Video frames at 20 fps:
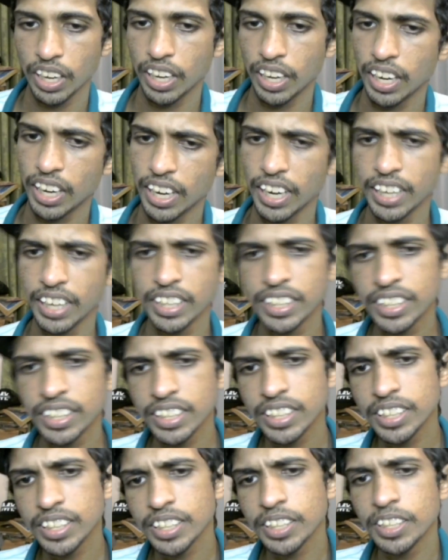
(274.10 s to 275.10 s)
And
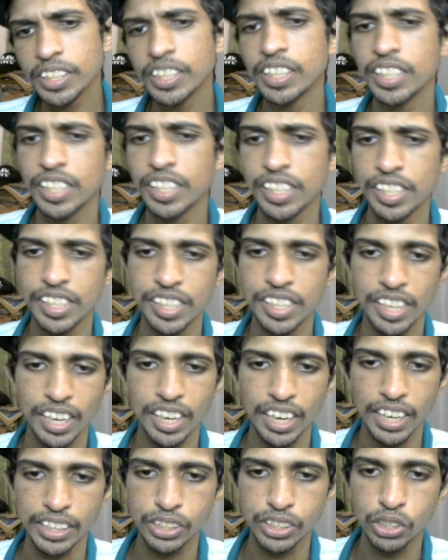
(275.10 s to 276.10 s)
here
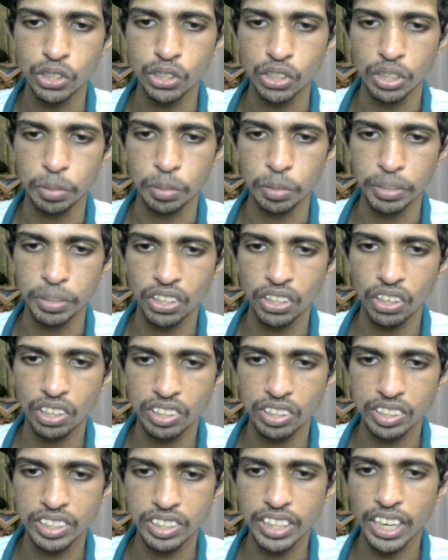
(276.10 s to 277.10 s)
I took,
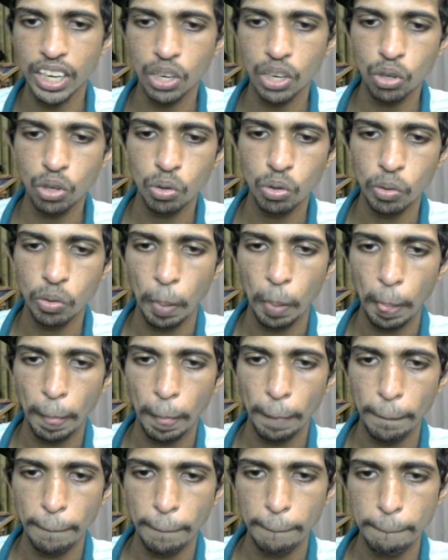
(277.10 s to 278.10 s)
because now
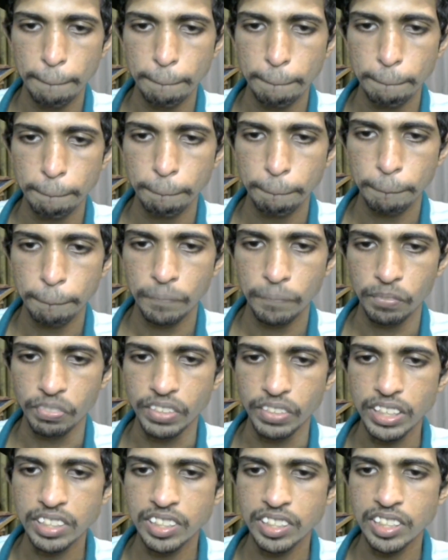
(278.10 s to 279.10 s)

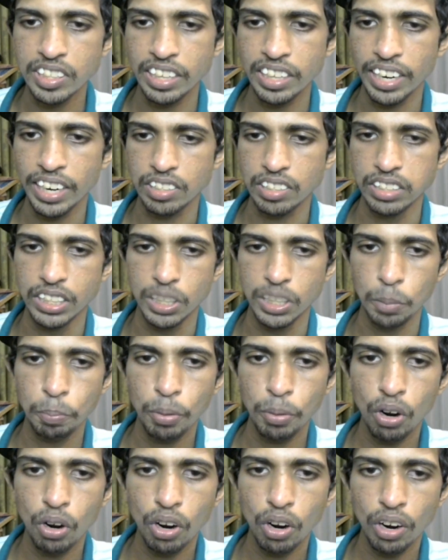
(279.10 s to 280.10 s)
this is an isolated
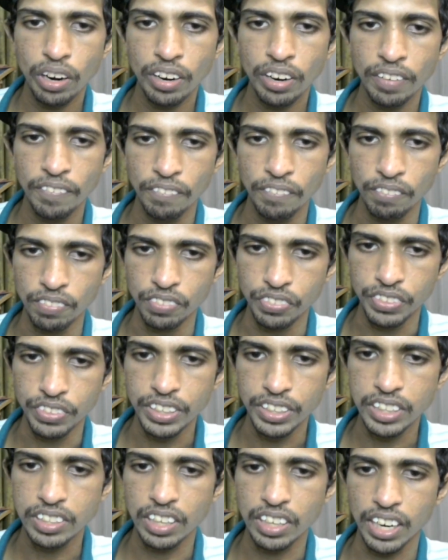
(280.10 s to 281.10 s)
pawn,
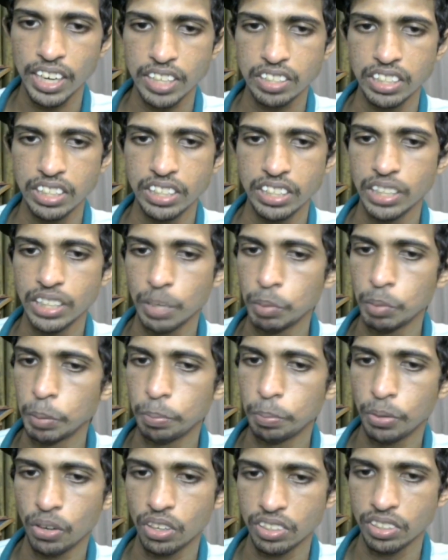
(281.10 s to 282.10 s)
these are isolated double
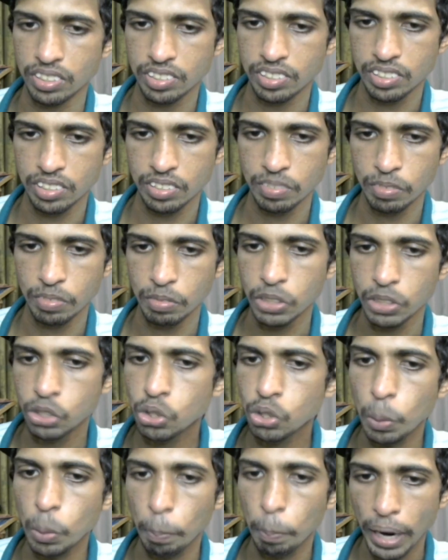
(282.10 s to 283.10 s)
pawns.
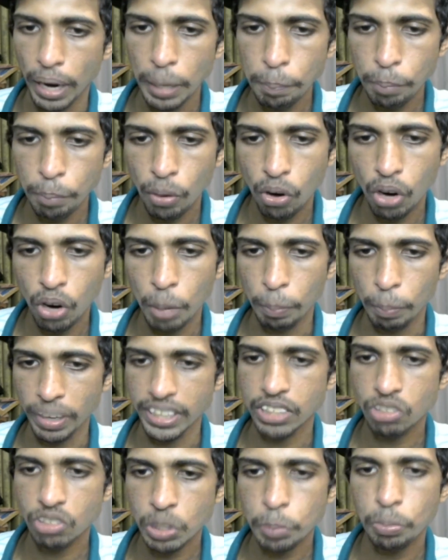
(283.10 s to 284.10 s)
True, my pawn, my
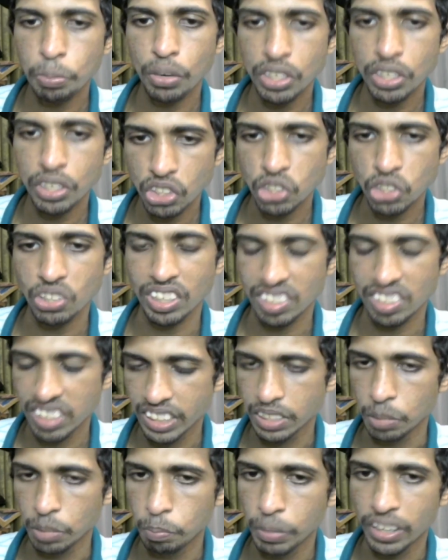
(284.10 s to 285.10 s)
e3 pawn is also
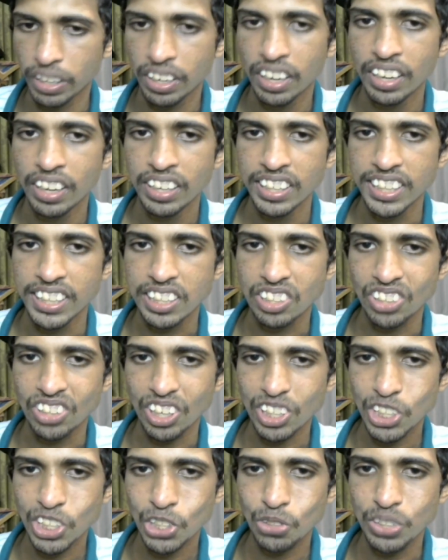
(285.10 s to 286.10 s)
isolated, but it's
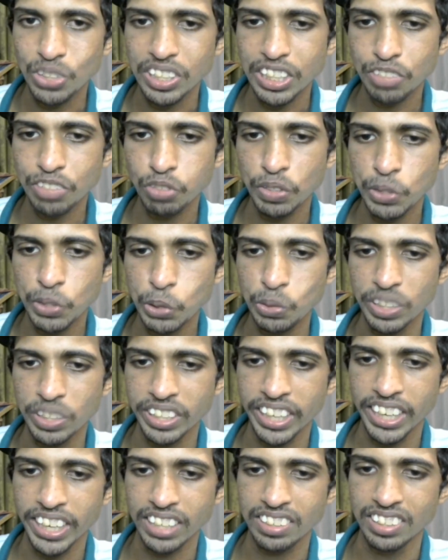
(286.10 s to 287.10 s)
not so easy for him to
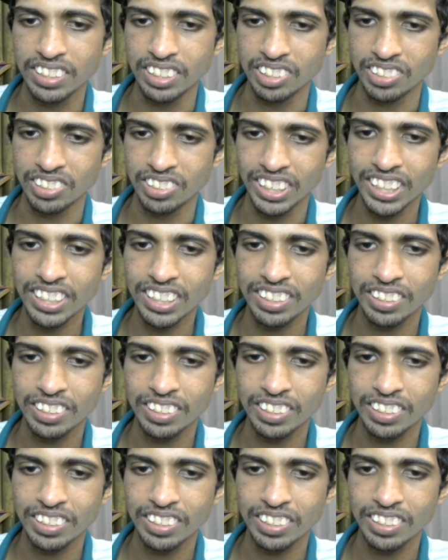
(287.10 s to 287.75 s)
attack this, right?